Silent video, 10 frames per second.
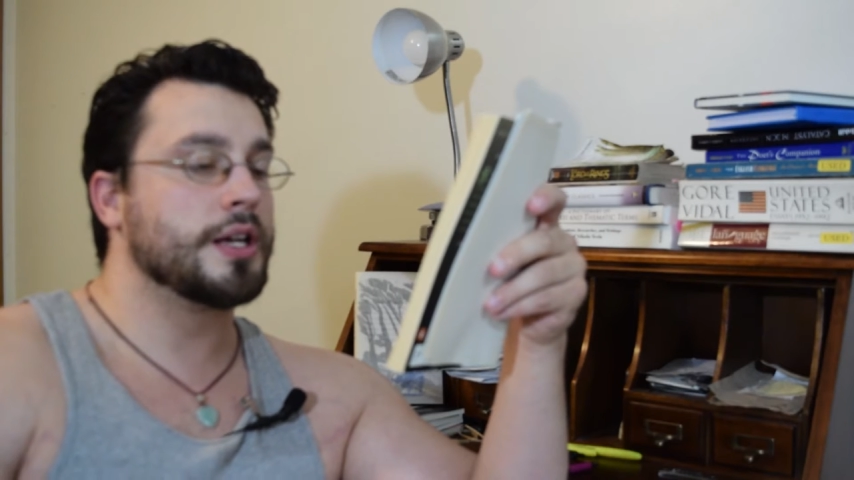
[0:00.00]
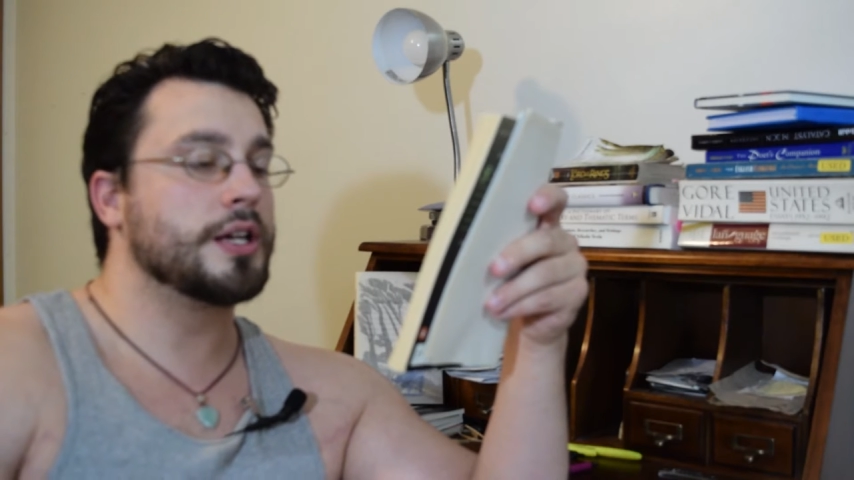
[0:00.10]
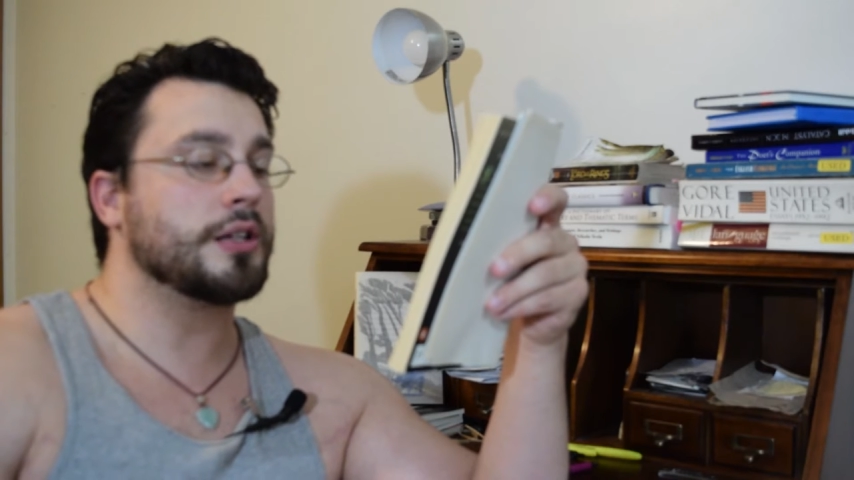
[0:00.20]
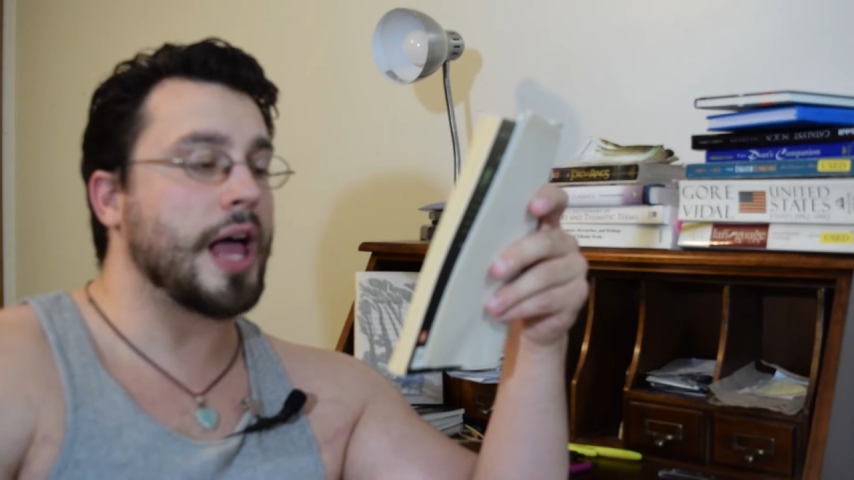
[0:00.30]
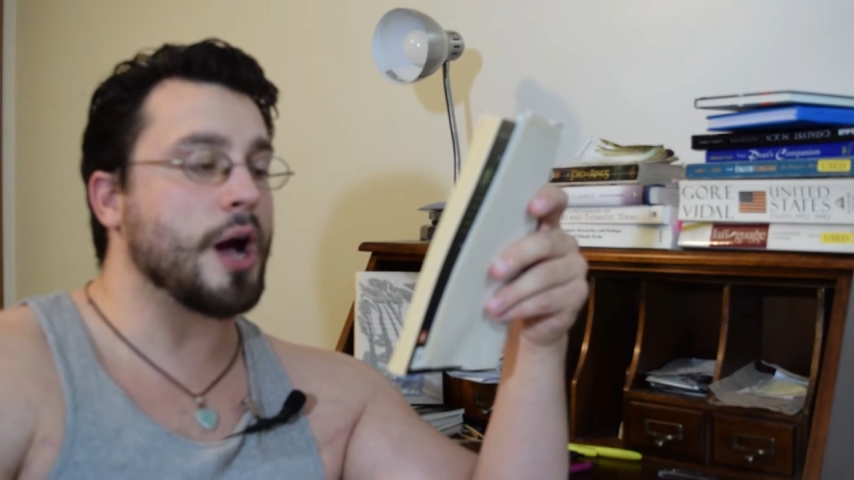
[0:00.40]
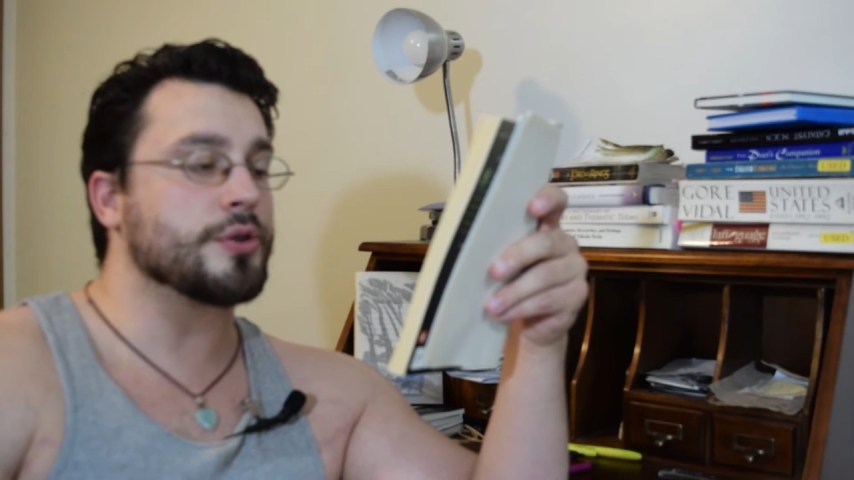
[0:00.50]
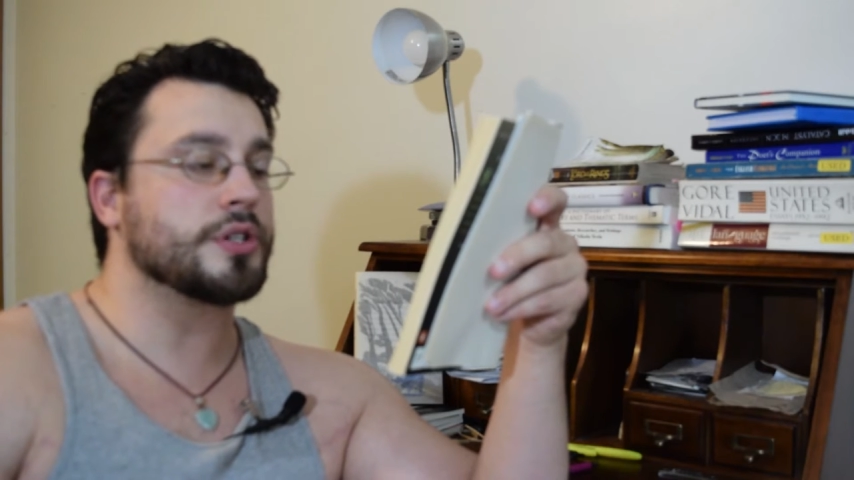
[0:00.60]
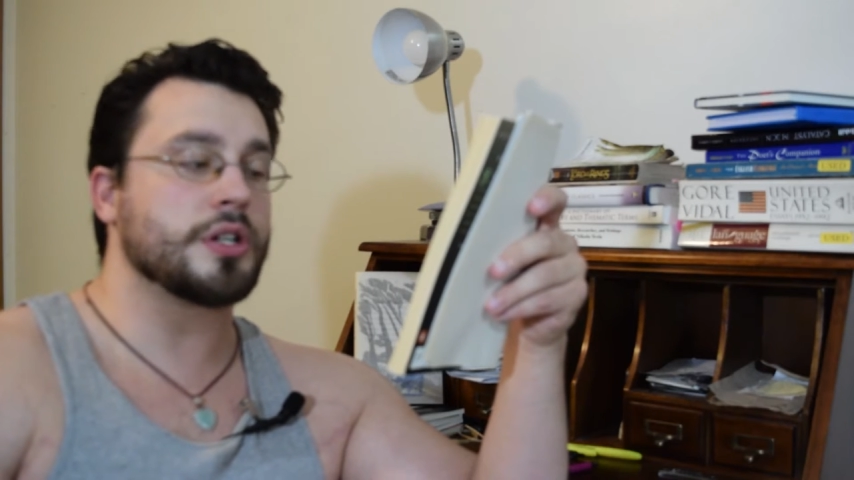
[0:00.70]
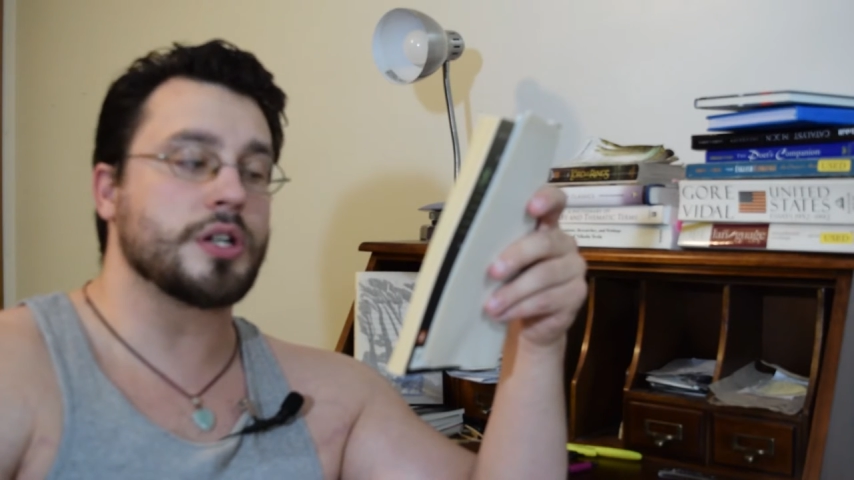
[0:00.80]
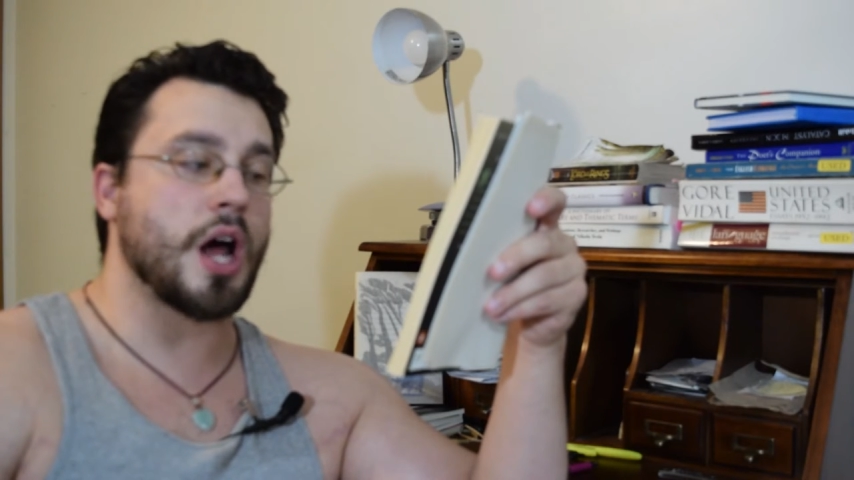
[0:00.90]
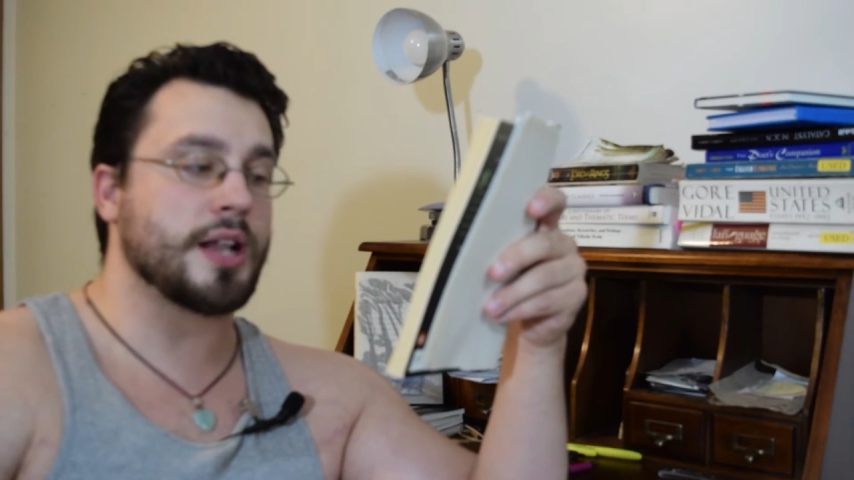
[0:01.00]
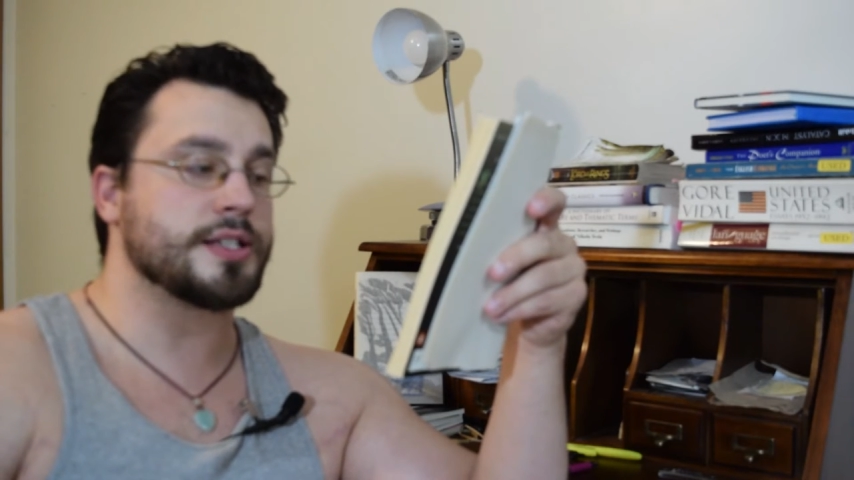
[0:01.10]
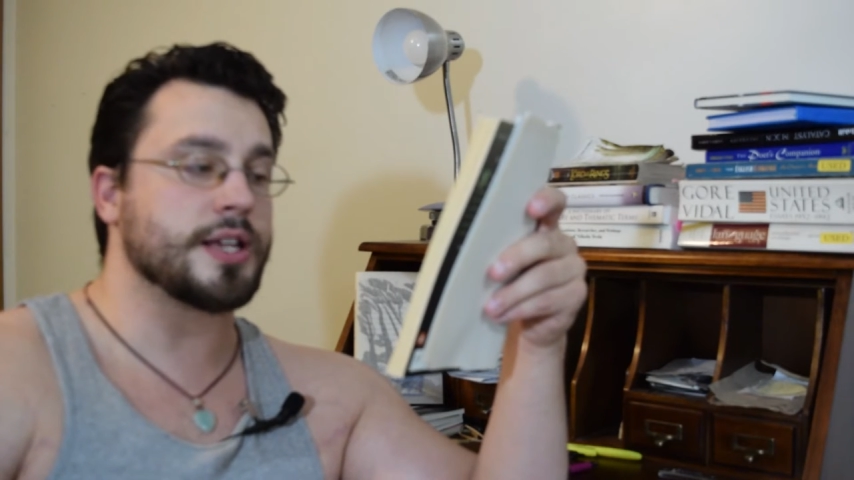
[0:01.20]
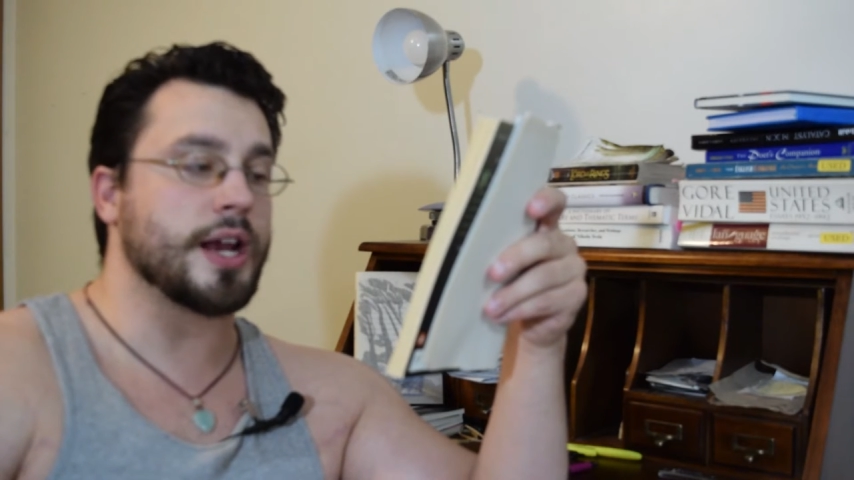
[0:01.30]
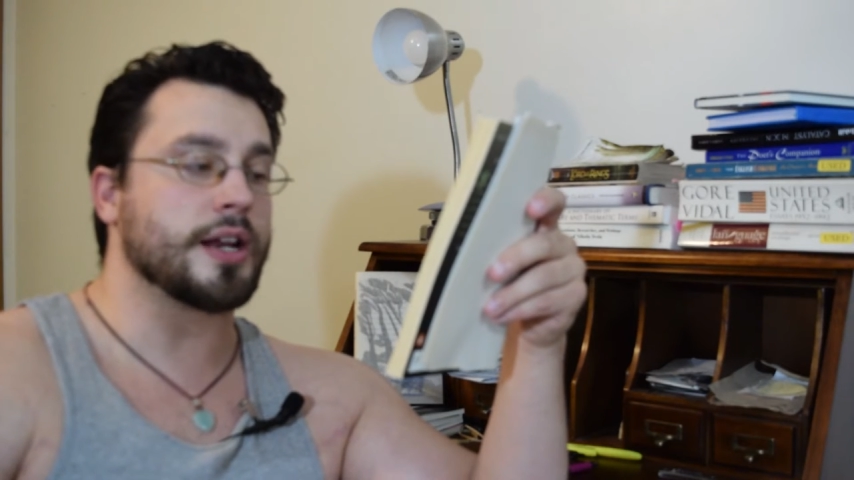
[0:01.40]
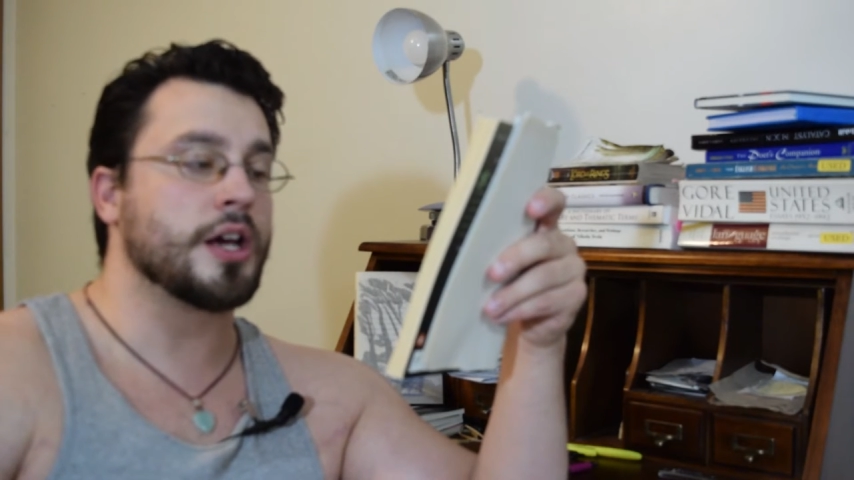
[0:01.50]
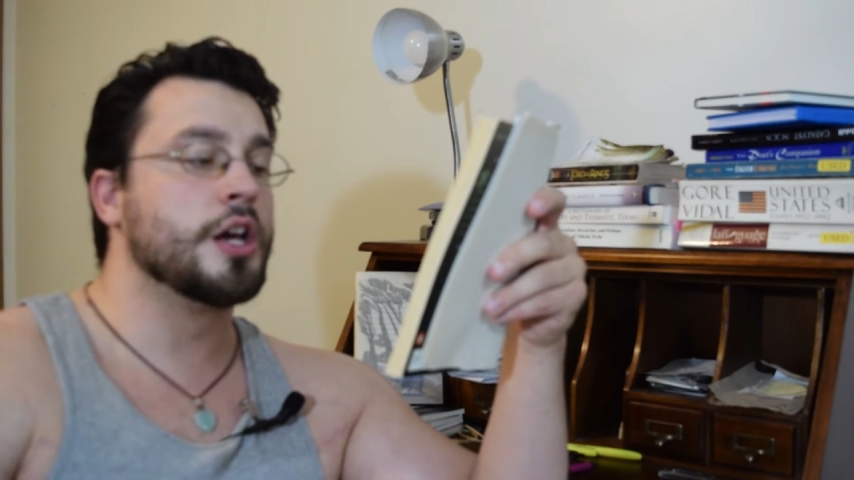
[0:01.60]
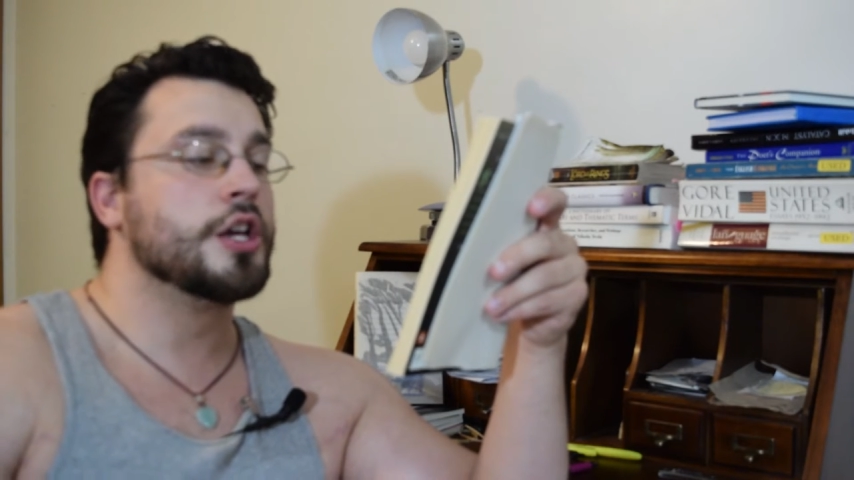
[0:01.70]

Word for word: Hillhouse, not sane,